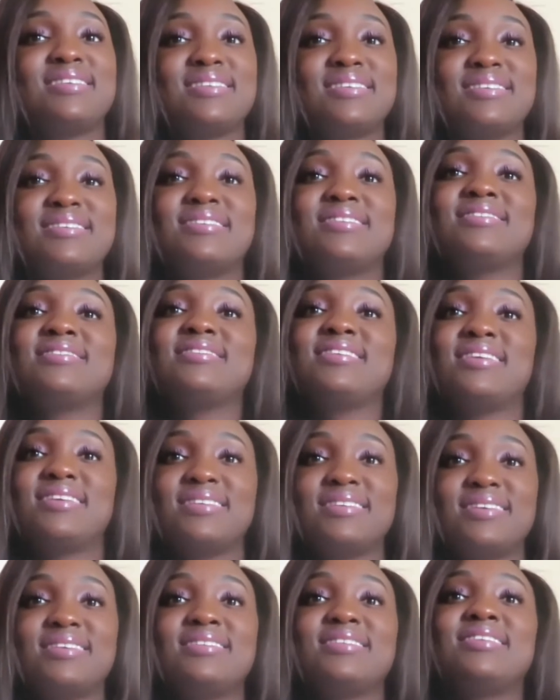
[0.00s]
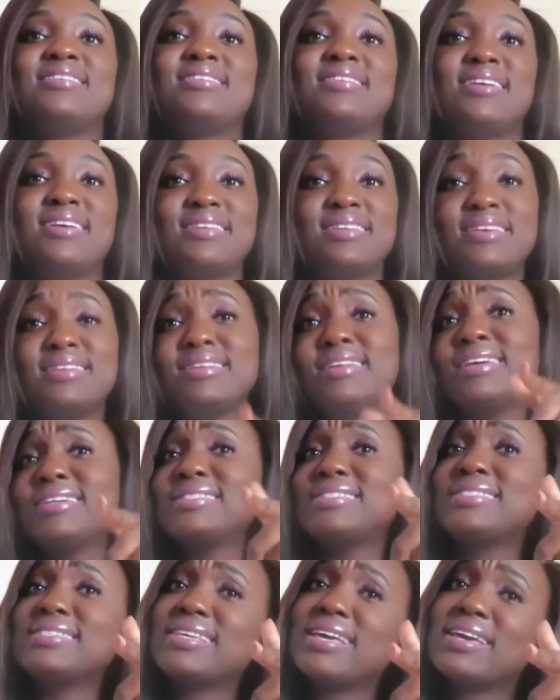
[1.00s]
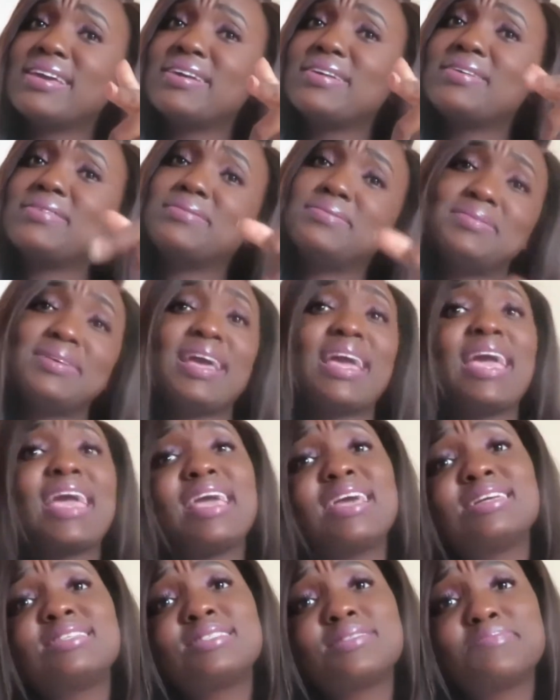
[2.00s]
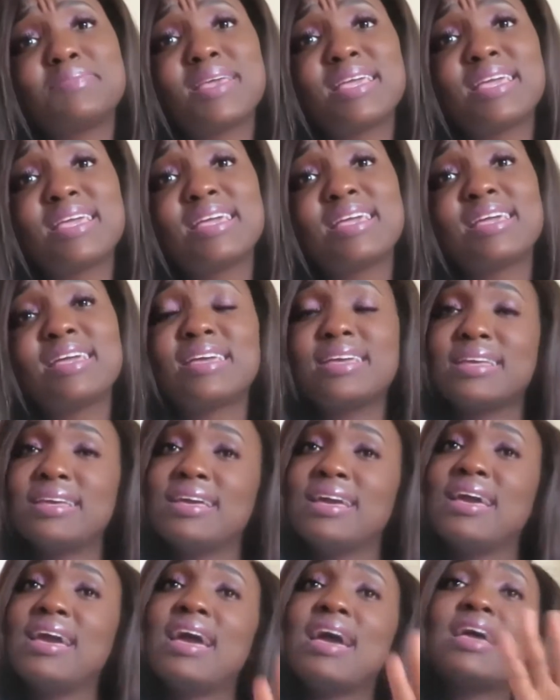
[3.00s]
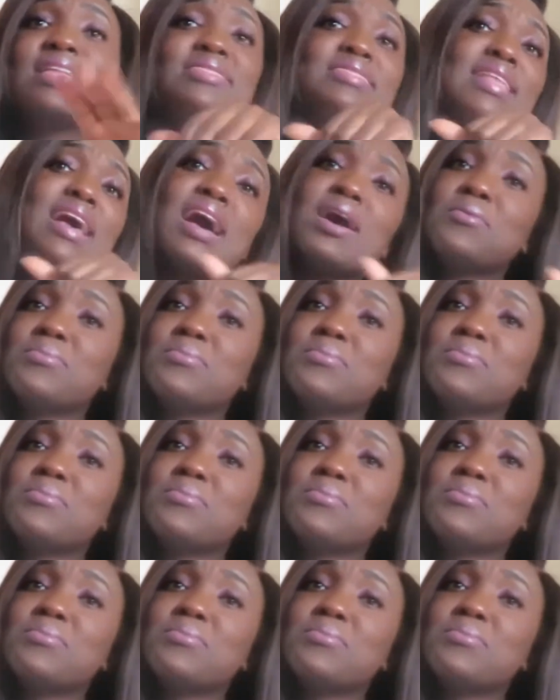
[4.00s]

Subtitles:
and it's you, it's me. Not